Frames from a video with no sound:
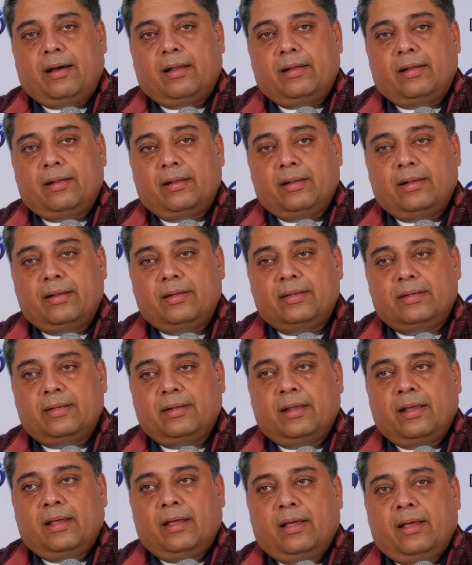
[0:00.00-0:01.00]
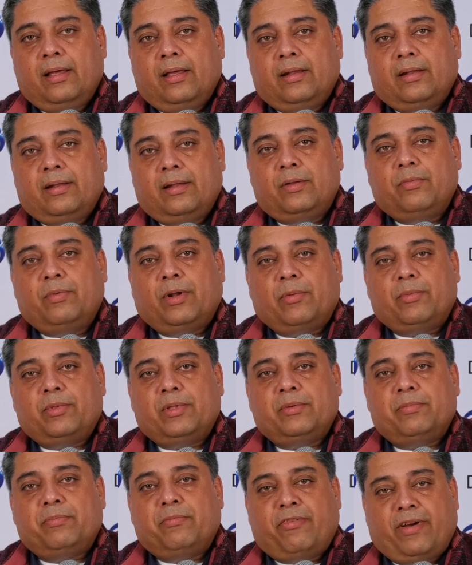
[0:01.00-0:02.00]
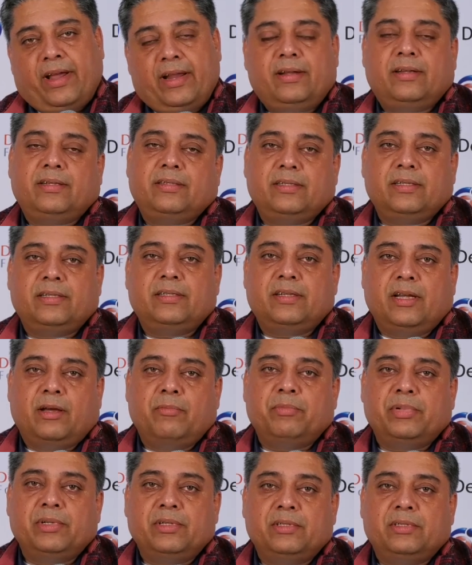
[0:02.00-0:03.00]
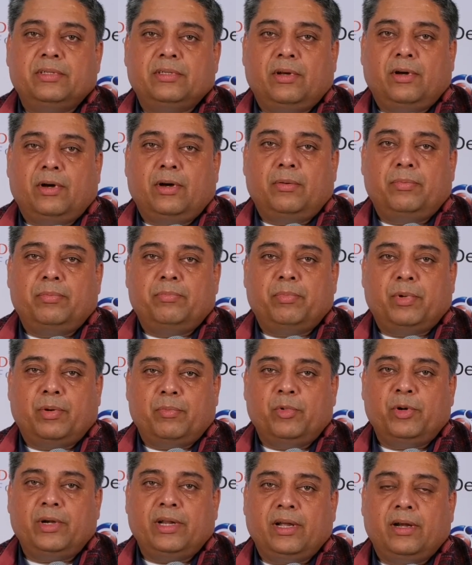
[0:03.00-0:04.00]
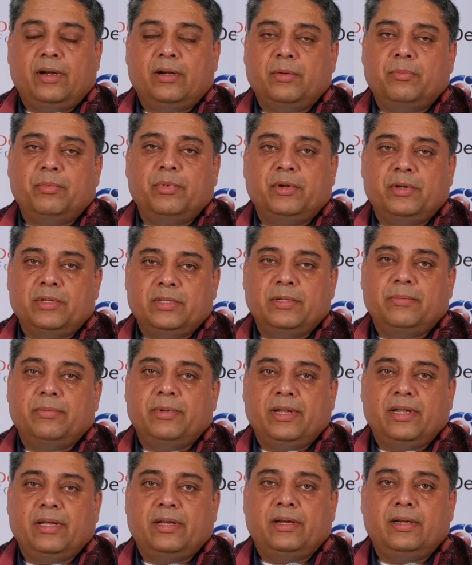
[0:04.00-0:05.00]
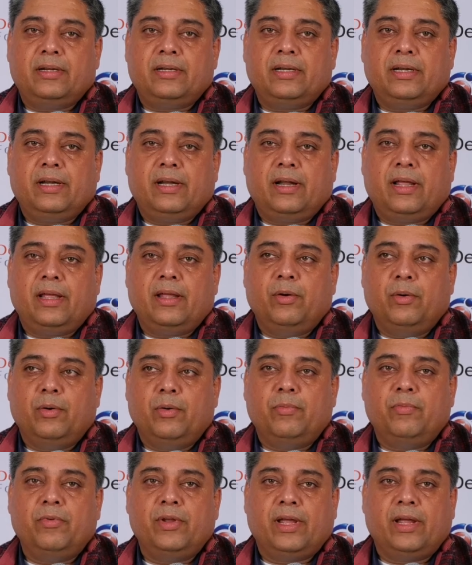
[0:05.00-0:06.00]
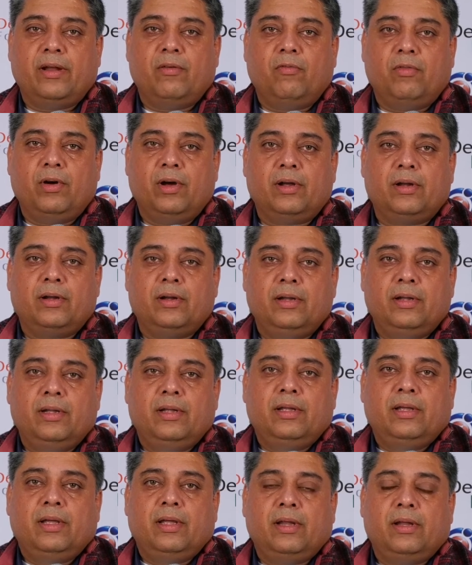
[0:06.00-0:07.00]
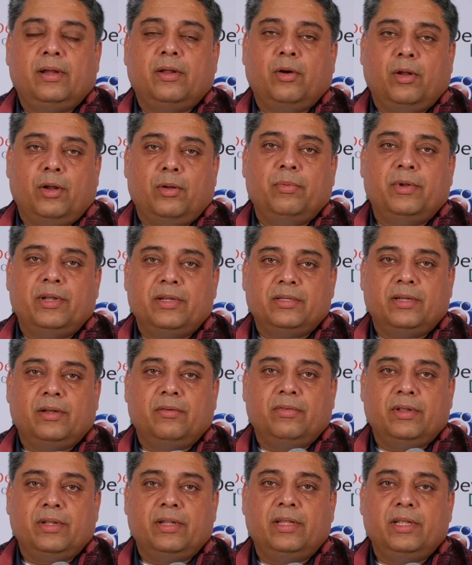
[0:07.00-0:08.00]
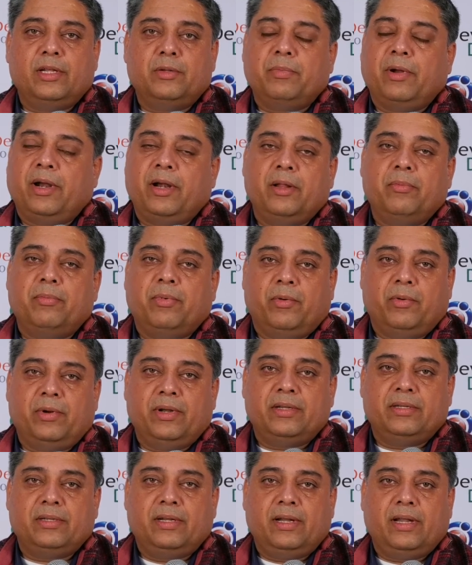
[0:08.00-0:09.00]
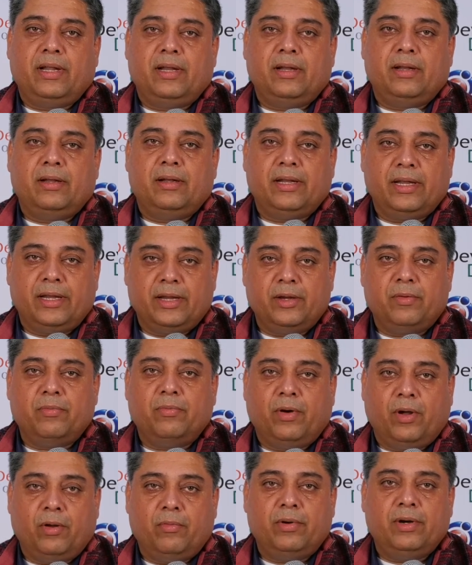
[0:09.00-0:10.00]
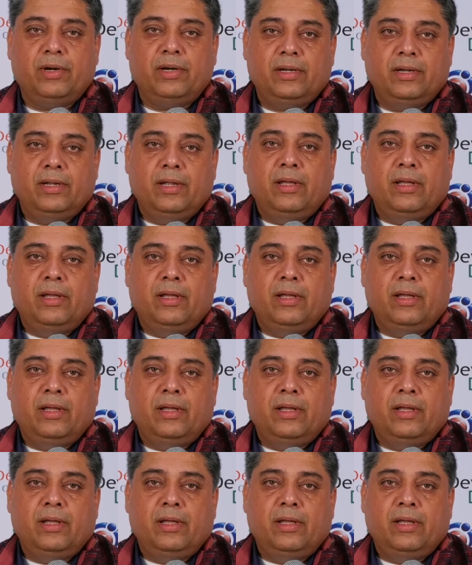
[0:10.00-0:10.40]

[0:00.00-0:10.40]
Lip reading: This is one of the finest examples of promoting entrepreneurship in the country, and I hope we can work in collaboration with Deshpande Foundation and take it forward.